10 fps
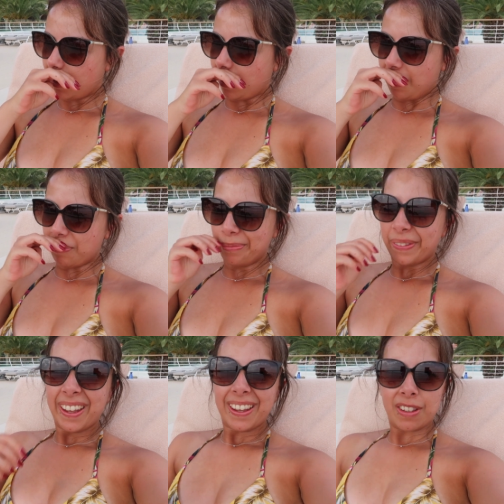Um,
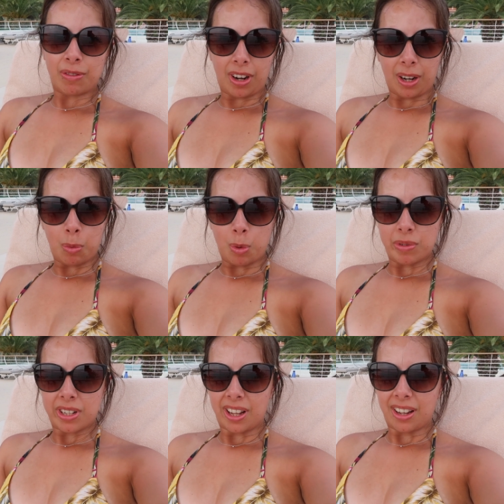is very
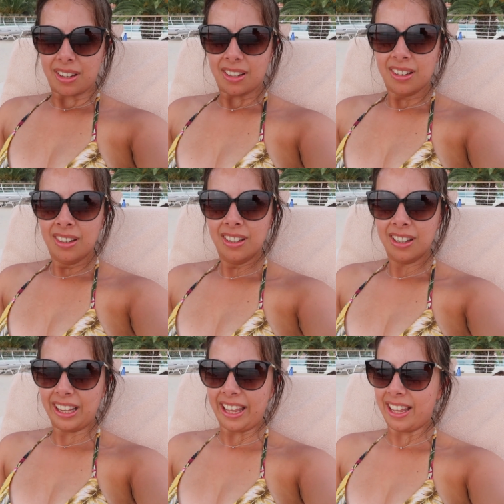warm today.
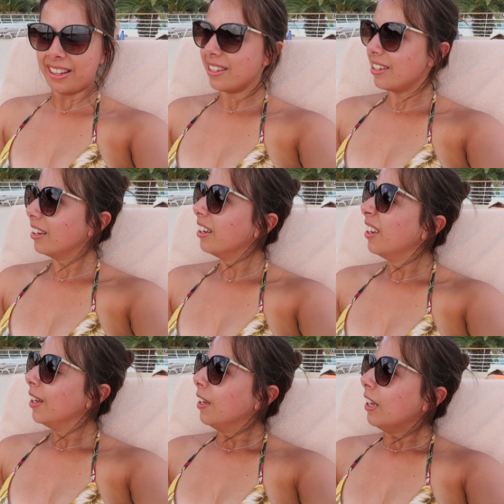It
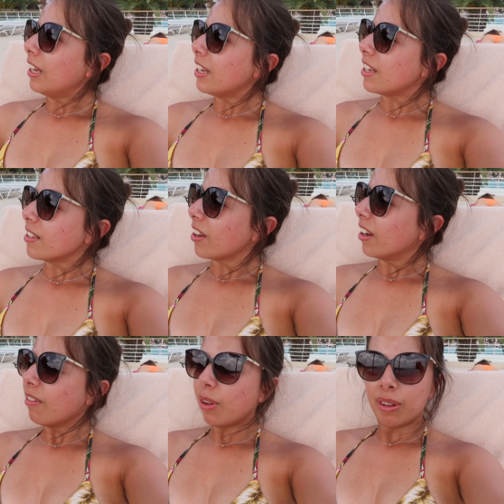is
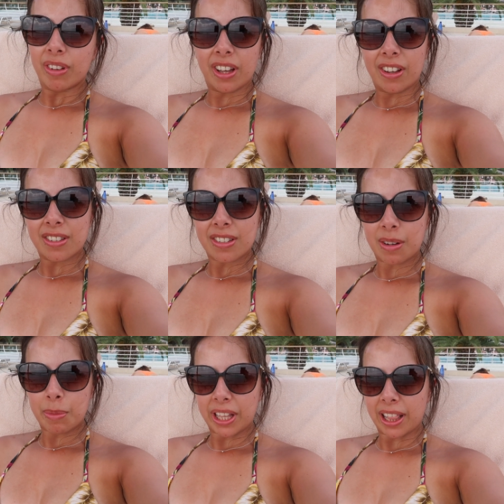kind of overcast
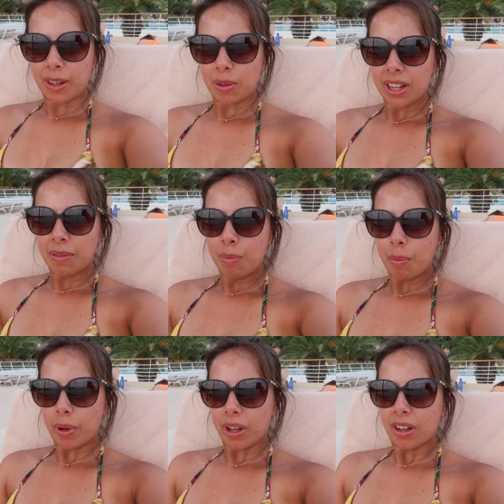and a bit cloudy,
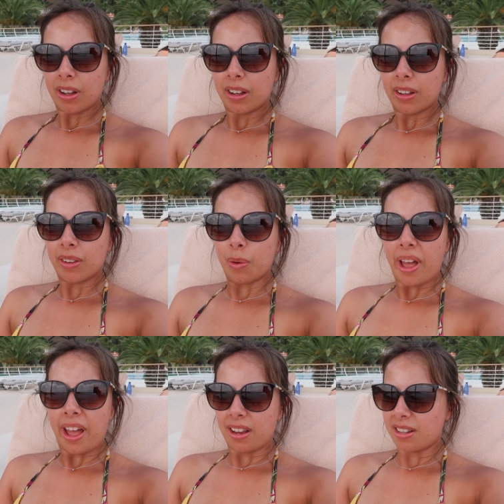but the
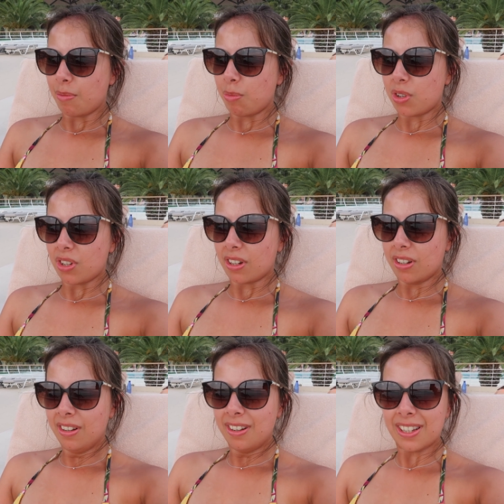air temperature
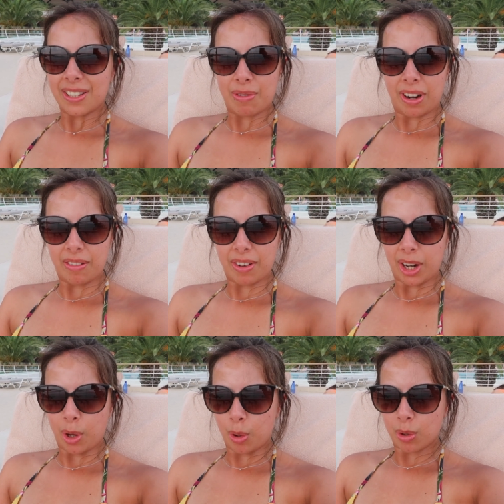is very,
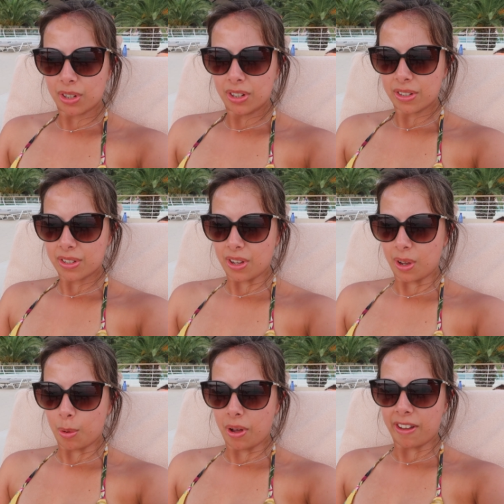very hot.
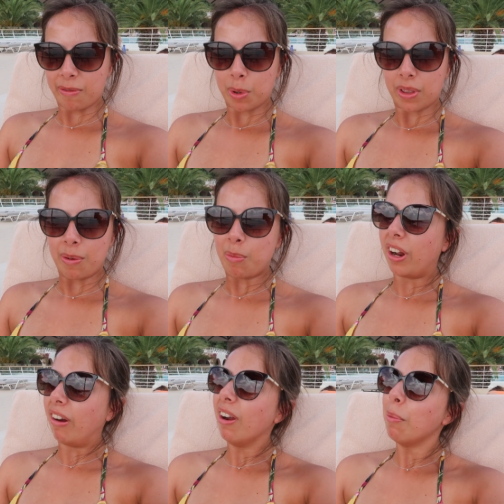So I've put the
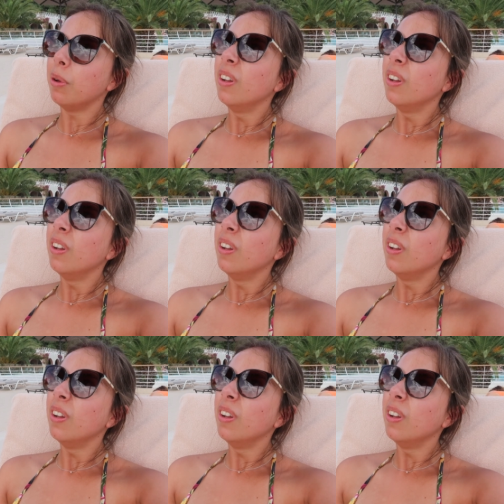umbrella up.